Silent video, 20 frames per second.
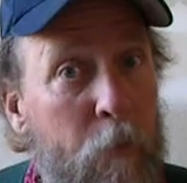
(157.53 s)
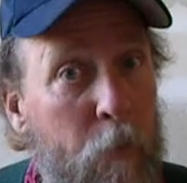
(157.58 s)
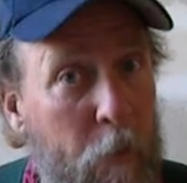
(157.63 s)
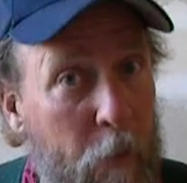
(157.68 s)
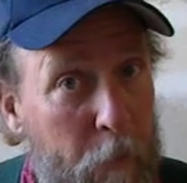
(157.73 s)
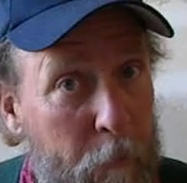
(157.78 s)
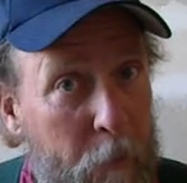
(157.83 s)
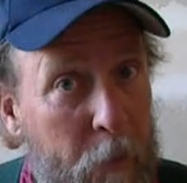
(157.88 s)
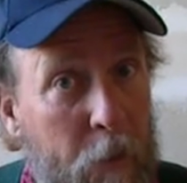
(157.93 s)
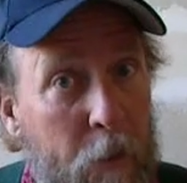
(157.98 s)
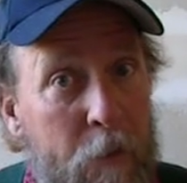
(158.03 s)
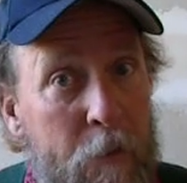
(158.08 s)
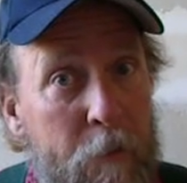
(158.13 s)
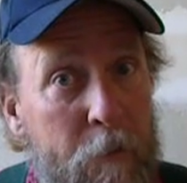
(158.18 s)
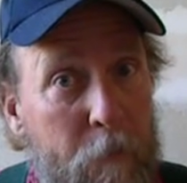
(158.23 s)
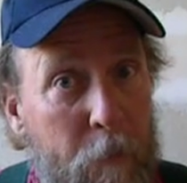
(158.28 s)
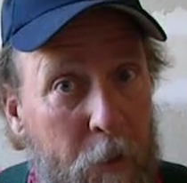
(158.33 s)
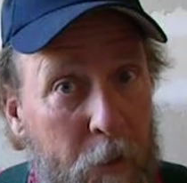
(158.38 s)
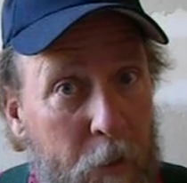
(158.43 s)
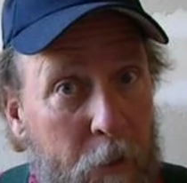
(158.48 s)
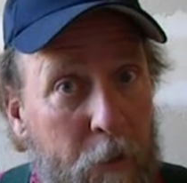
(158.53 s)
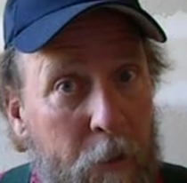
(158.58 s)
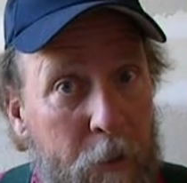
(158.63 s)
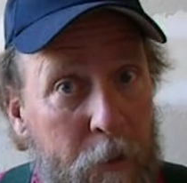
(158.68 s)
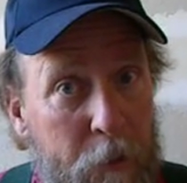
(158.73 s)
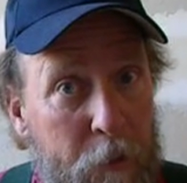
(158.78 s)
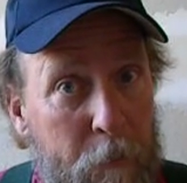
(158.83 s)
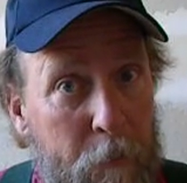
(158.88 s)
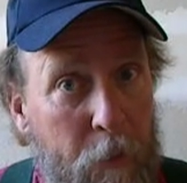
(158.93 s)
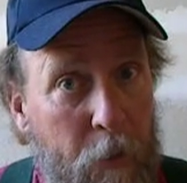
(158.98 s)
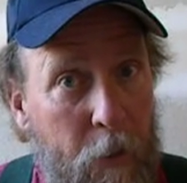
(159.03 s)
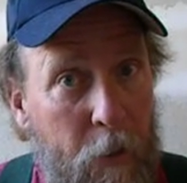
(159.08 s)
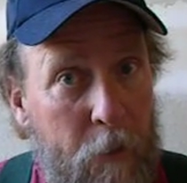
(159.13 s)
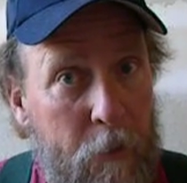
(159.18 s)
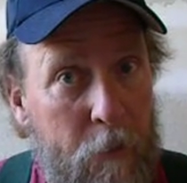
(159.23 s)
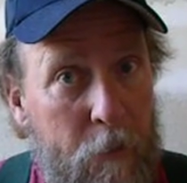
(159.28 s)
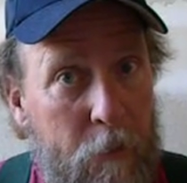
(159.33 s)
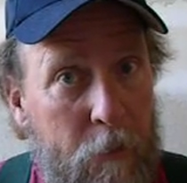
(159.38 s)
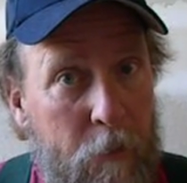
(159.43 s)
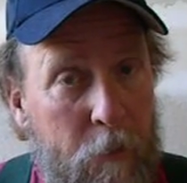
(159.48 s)
20 minutes of meditation
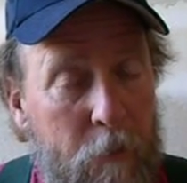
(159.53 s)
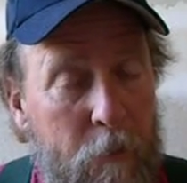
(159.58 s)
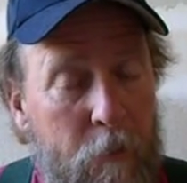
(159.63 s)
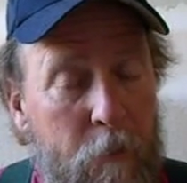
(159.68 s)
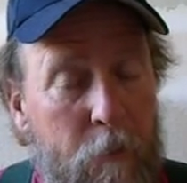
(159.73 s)
practice.